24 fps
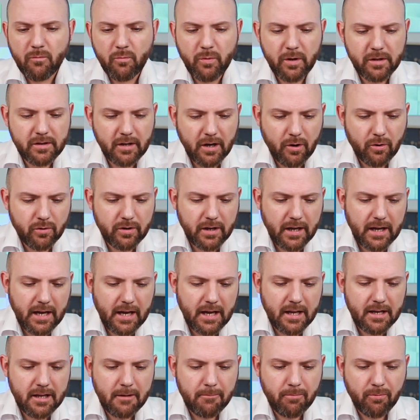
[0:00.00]
without
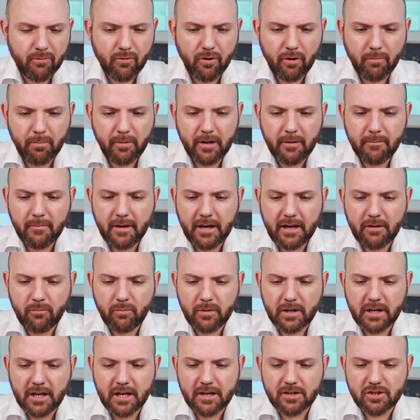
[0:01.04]
any problem and we
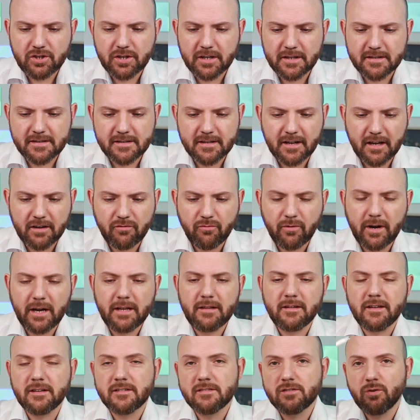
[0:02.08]
can just start
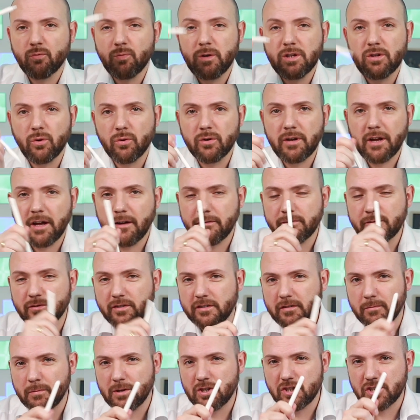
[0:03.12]
writing so we don't have to
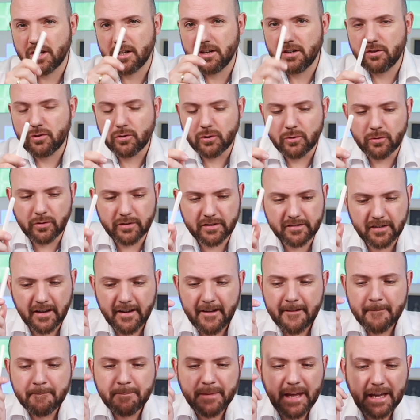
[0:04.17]
switch any tools
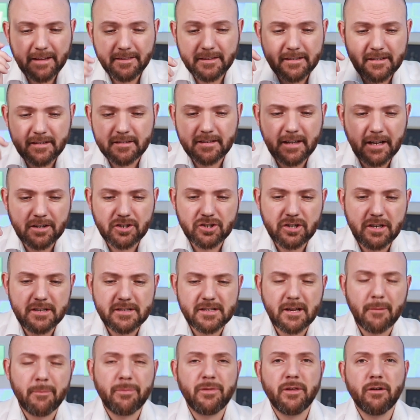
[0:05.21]
and this is actually
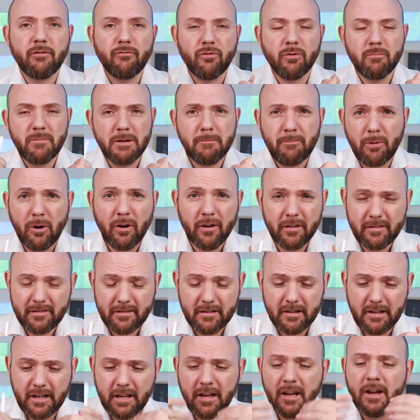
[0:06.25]
something for me
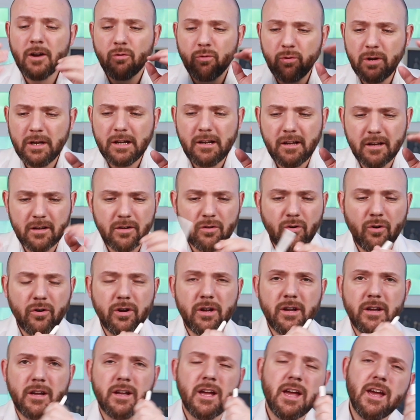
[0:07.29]
personally really
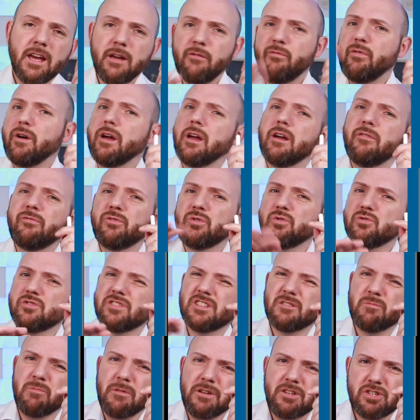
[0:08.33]
annoying if I have to
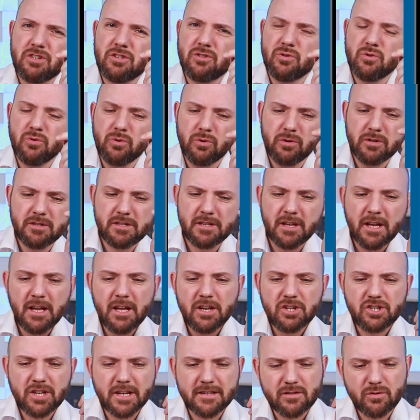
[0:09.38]
switch tools
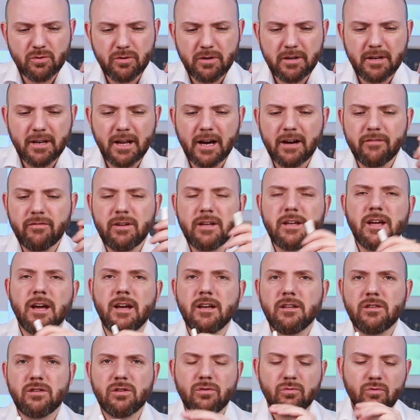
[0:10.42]
just to
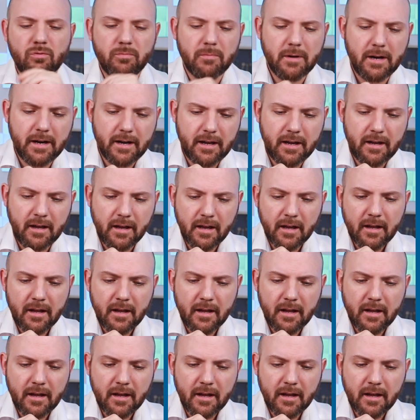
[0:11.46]
navigate through my